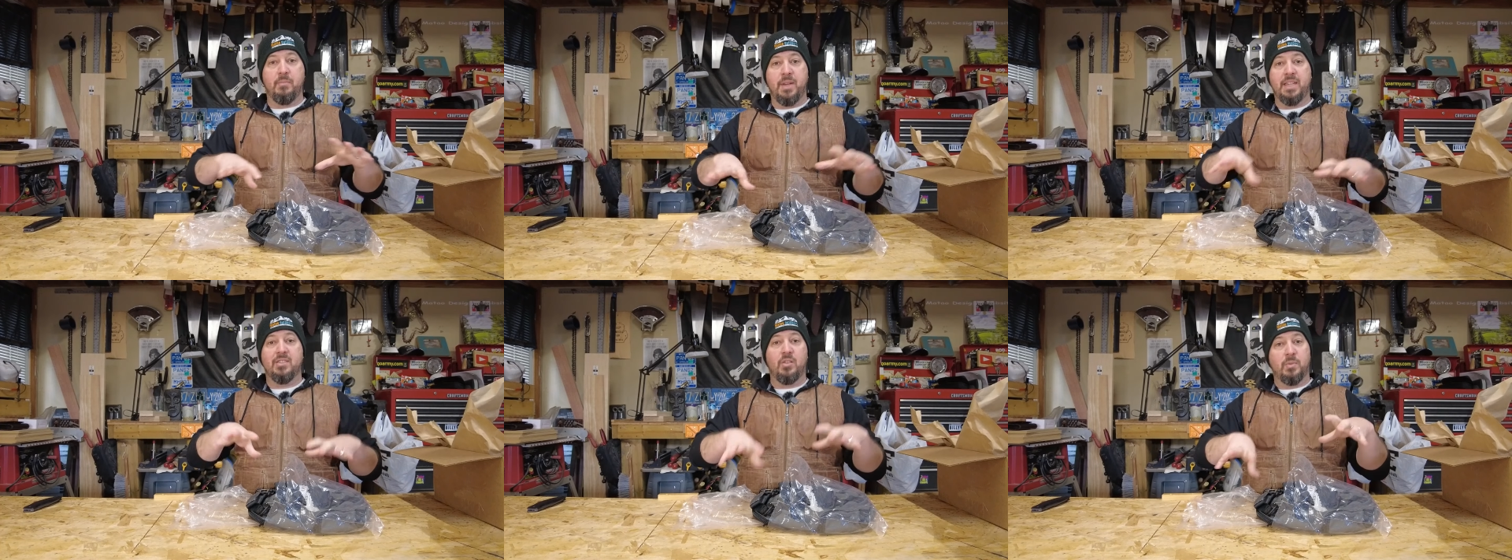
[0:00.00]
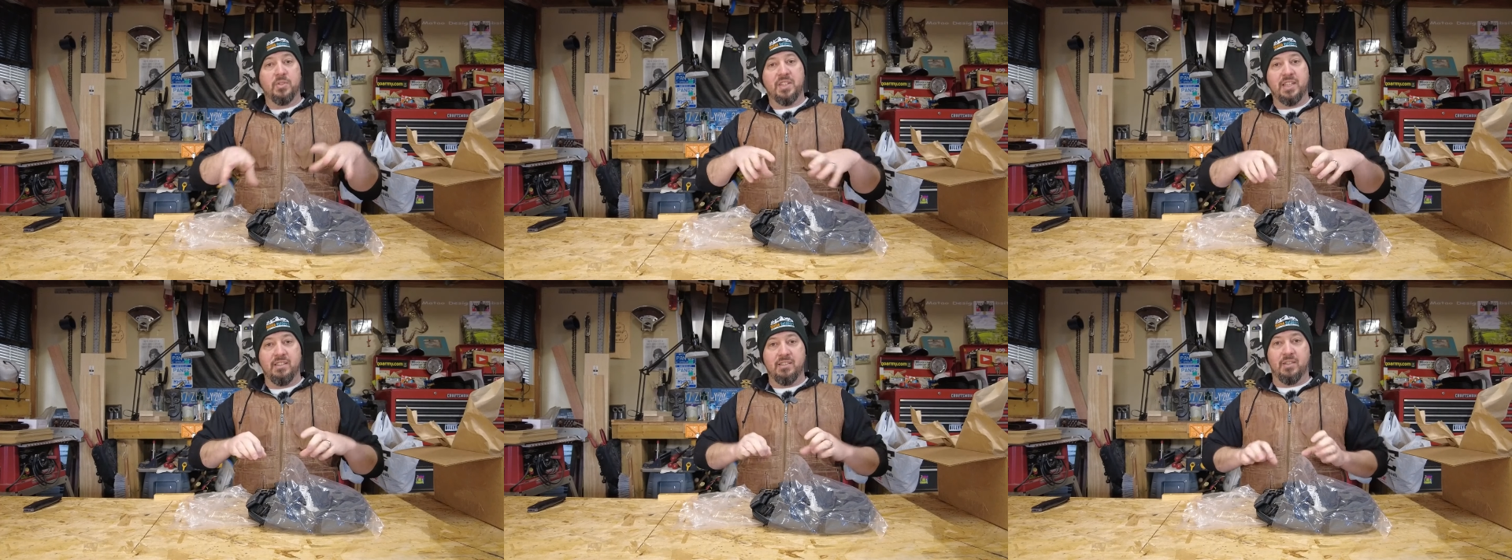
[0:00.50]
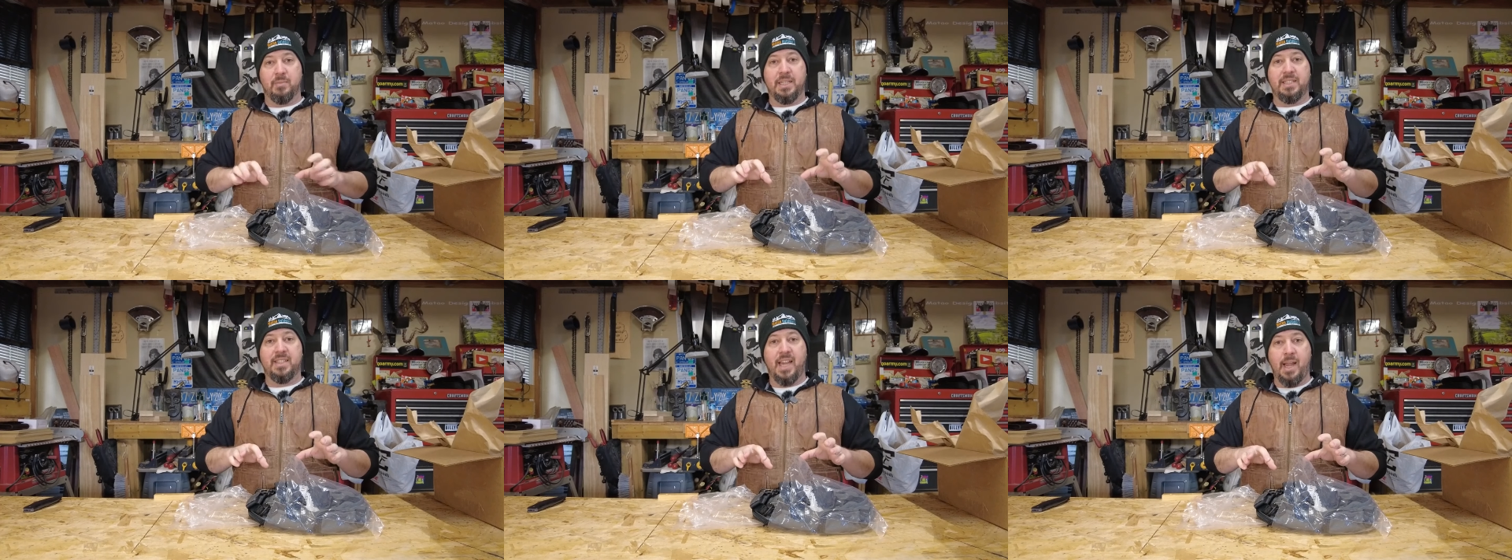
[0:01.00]
It makes almost like a little
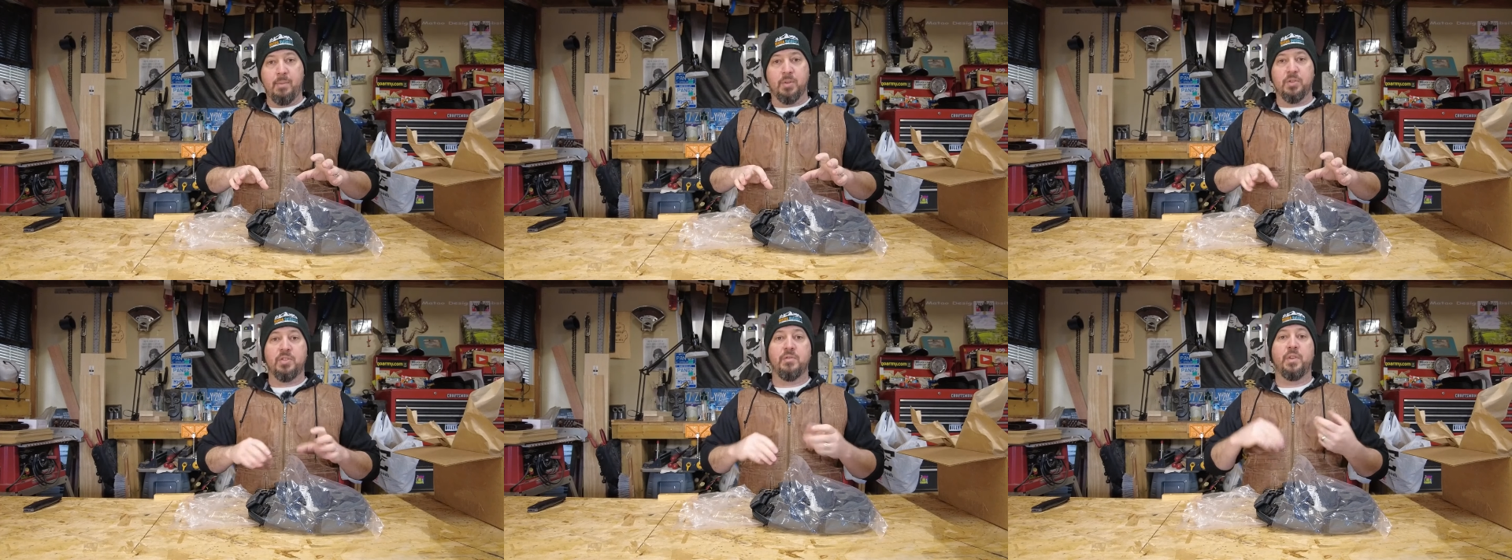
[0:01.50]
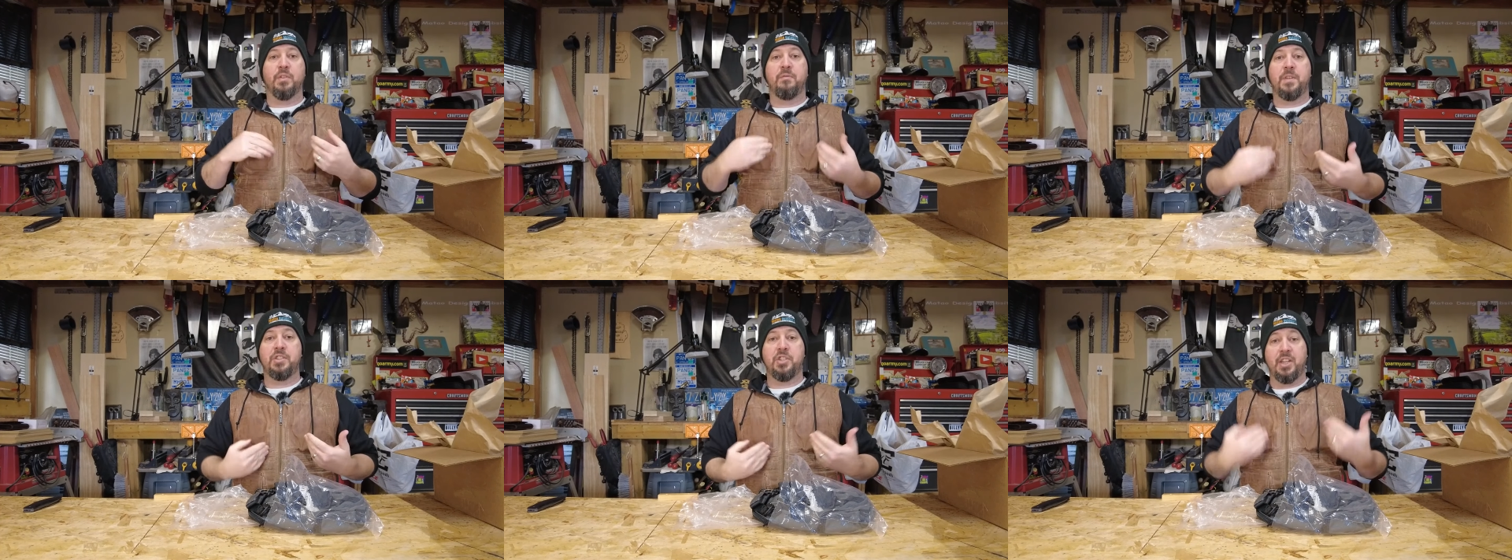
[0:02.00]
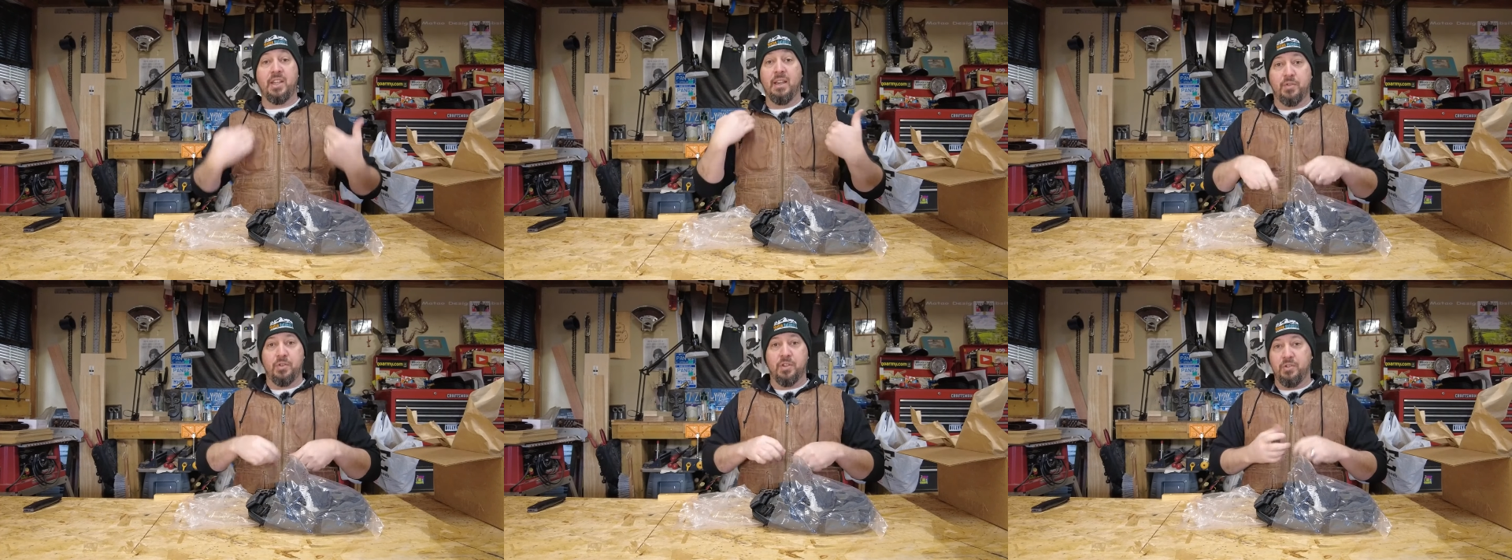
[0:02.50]
mini table, so if you're fishing,
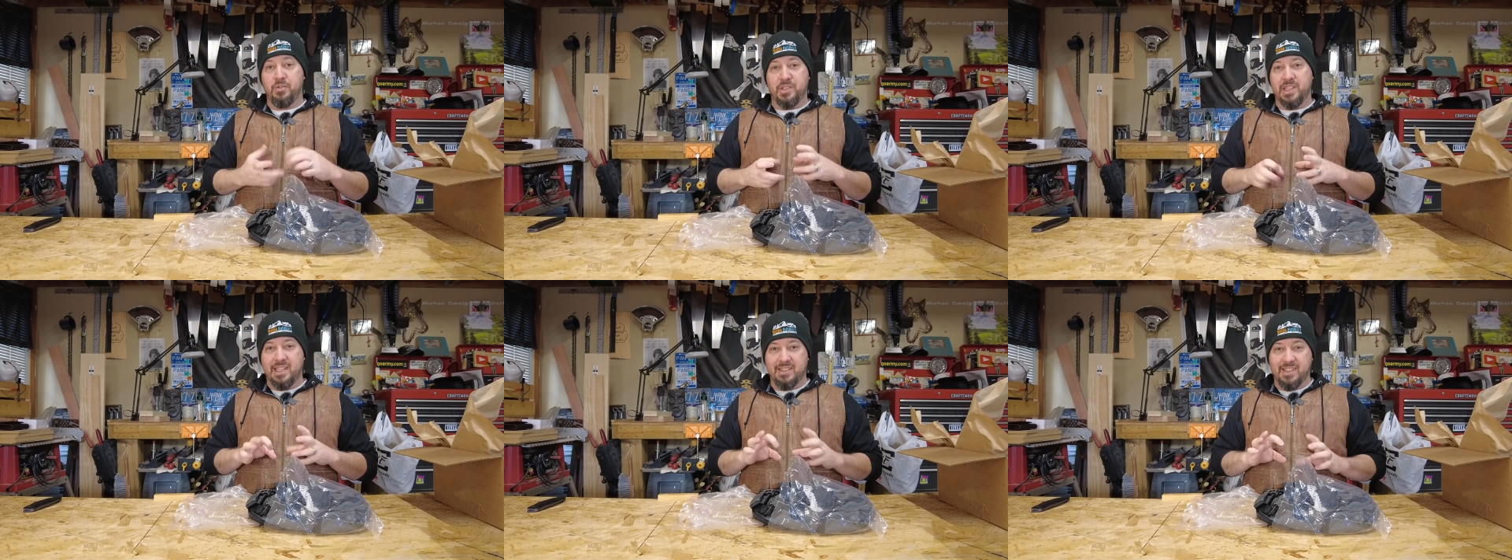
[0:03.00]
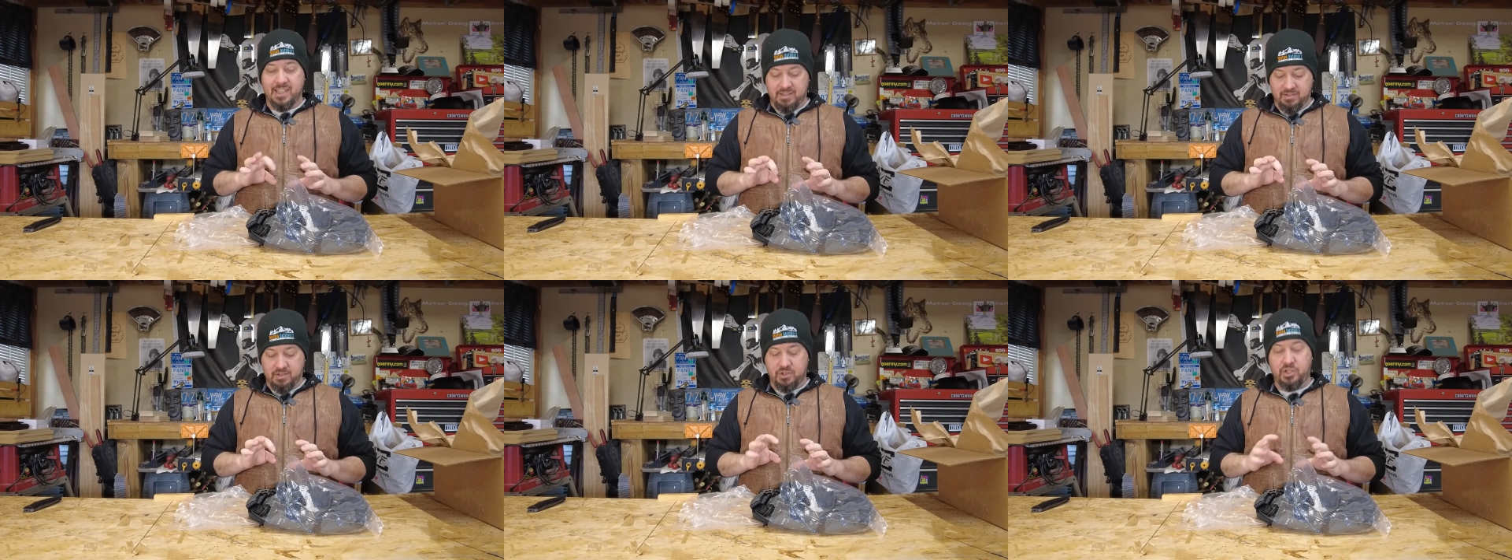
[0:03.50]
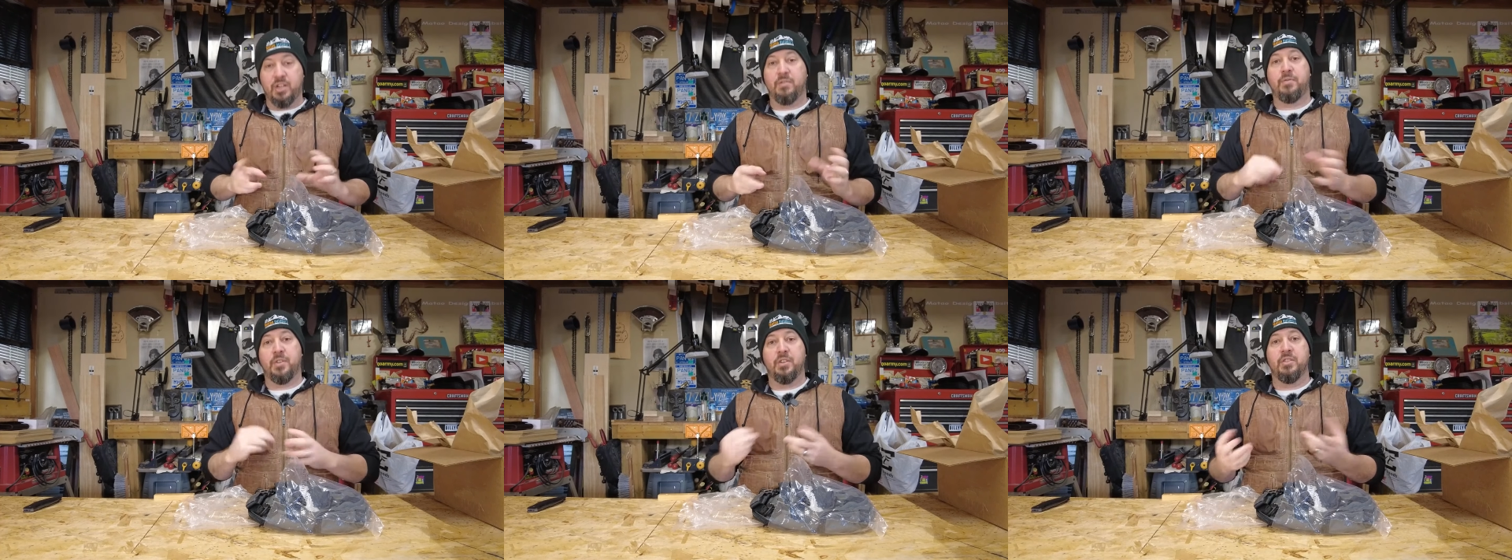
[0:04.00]
you can use it as like a little
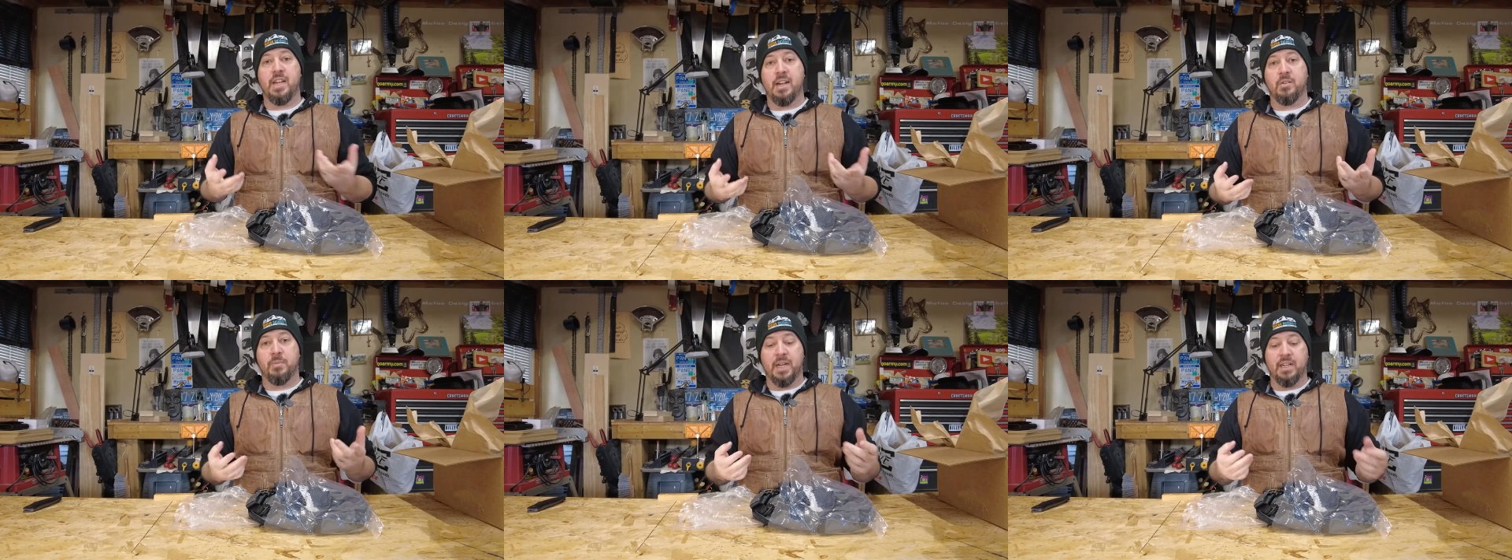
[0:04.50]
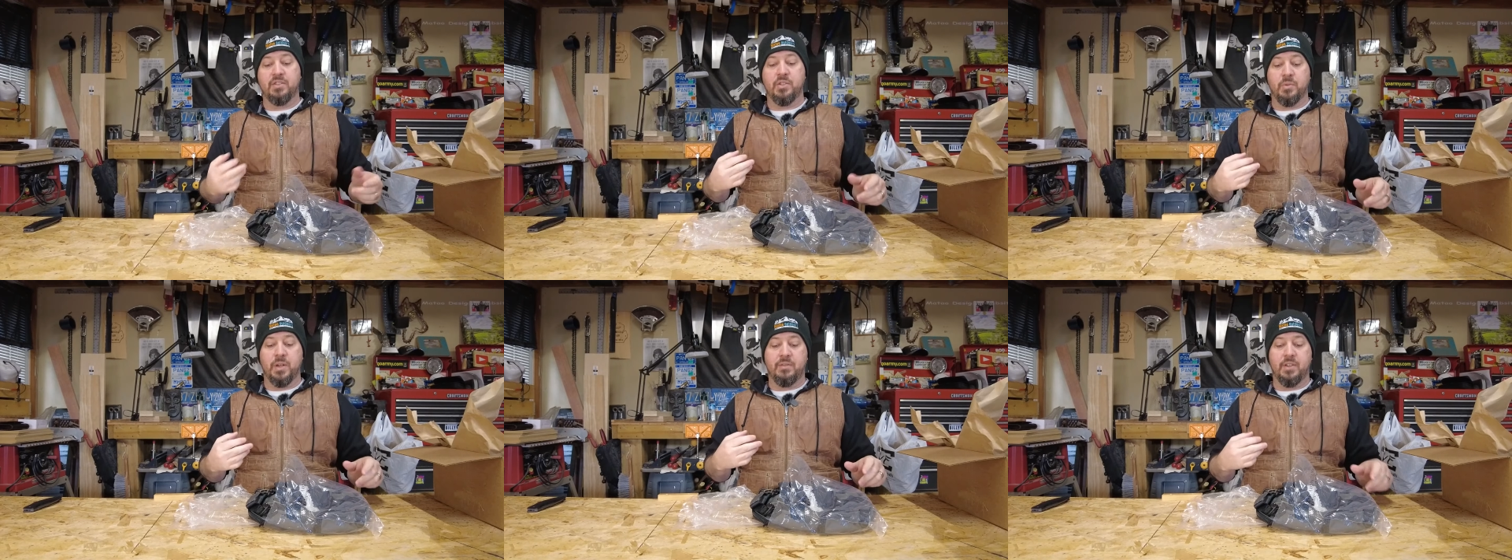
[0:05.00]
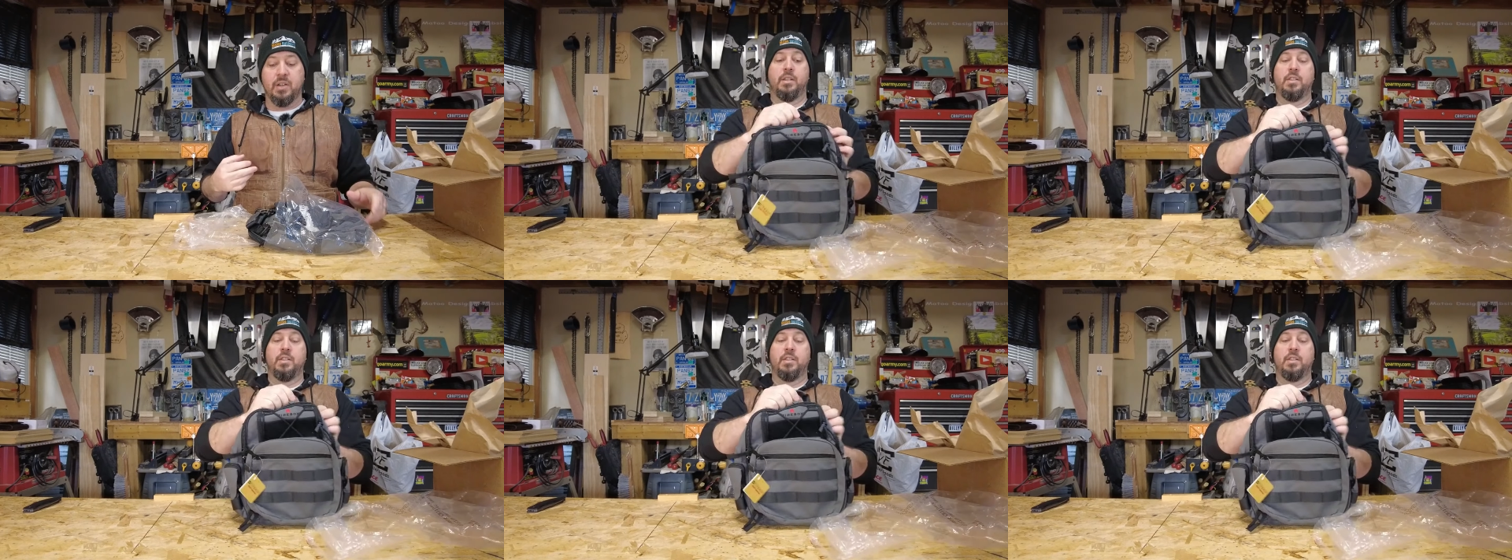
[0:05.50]
shelf for your tackle box or whatever.